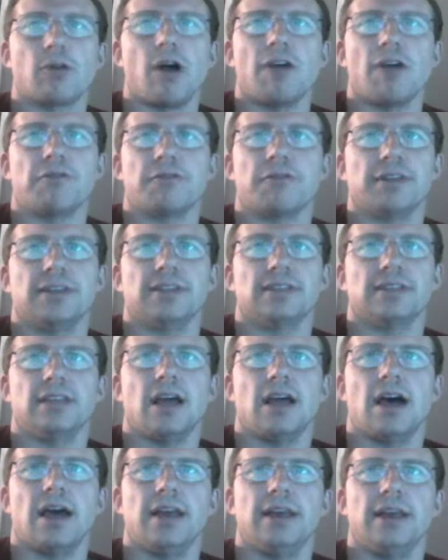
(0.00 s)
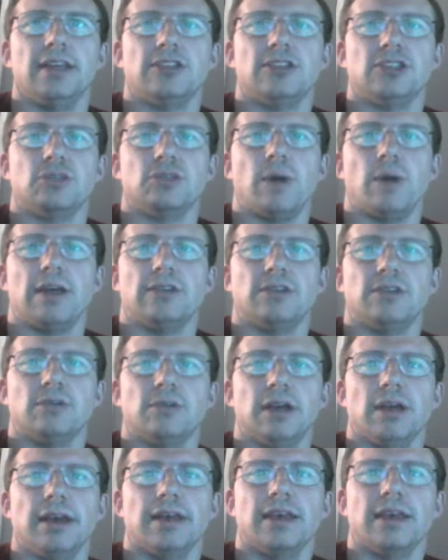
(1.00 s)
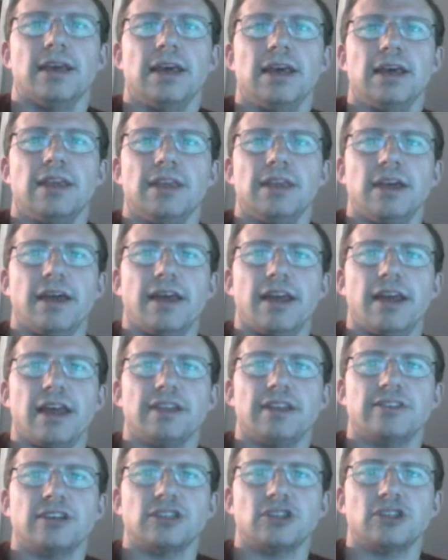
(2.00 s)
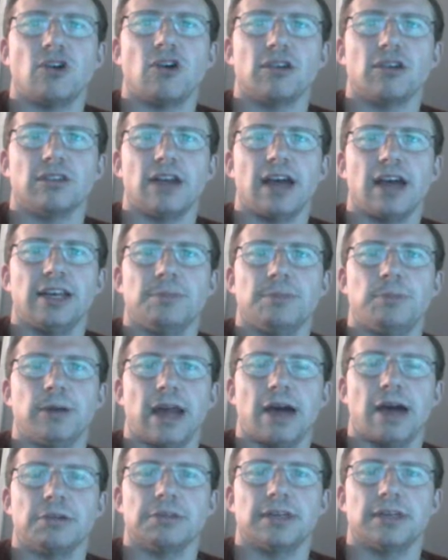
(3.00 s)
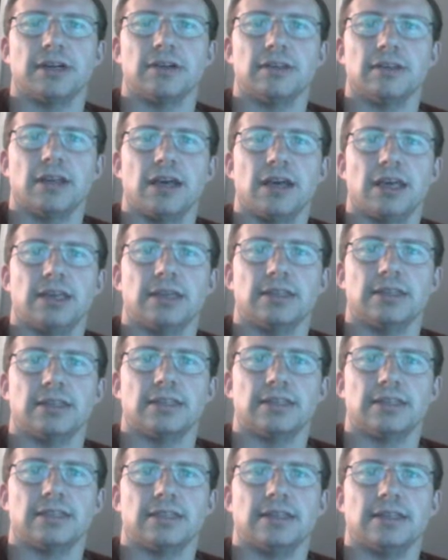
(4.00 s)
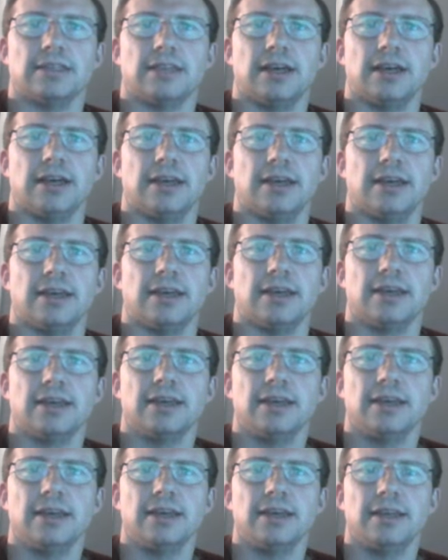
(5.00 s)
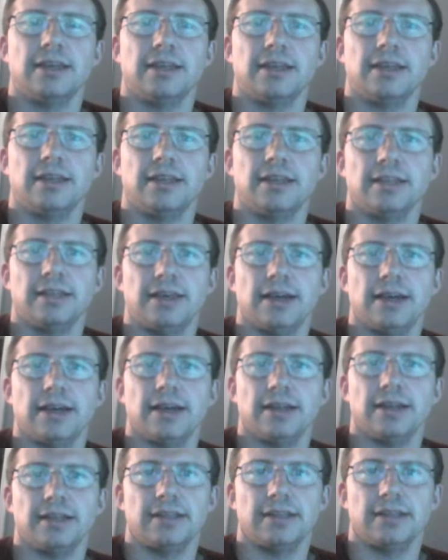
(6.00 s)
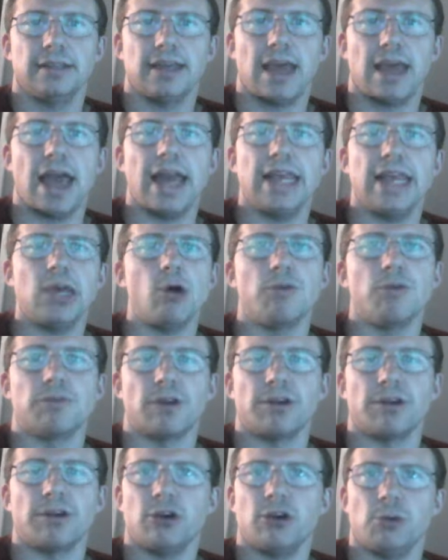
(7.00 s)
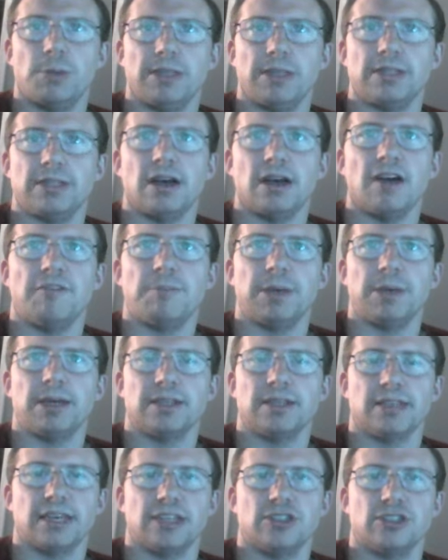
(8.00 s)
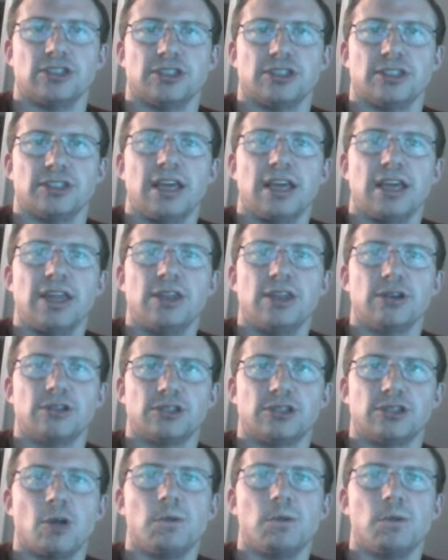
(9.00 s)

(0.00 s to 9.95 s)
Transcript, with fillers: offering this line. It's just way too like it, yeah. it's such a hard line to put out there, like because it's it's like yeah, any over under here would be tough because like it's just there's so